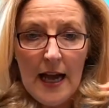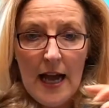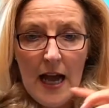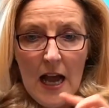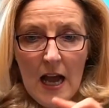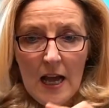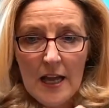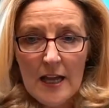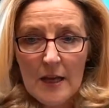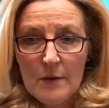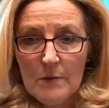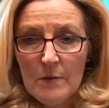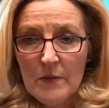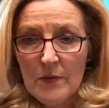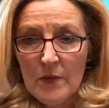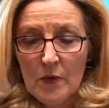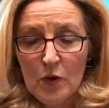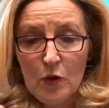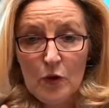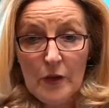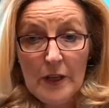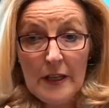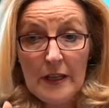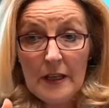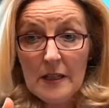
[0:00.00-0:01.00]
I am
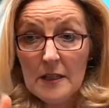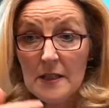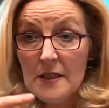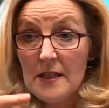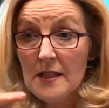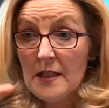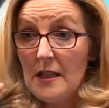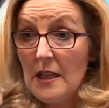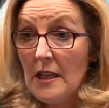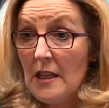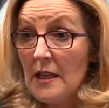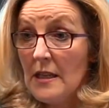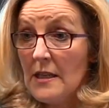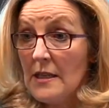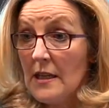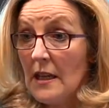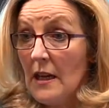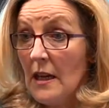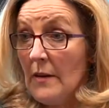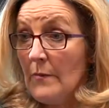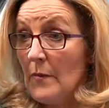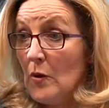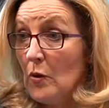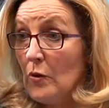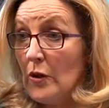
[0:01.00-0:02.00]
looking at C's.
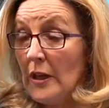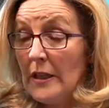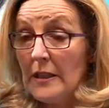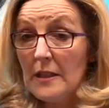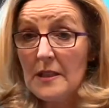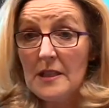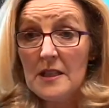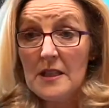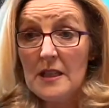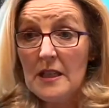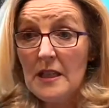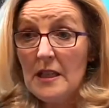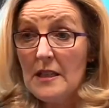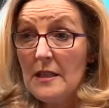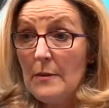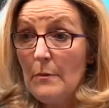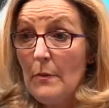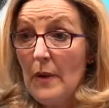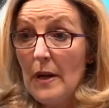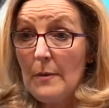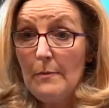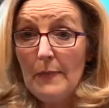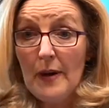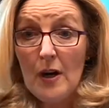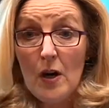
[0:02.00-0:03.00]
I'm looking at C's in
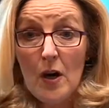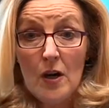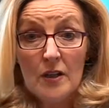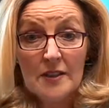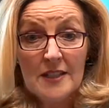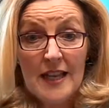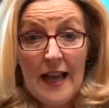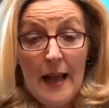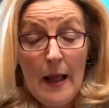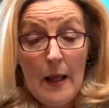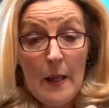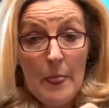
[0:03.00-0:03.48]
my part.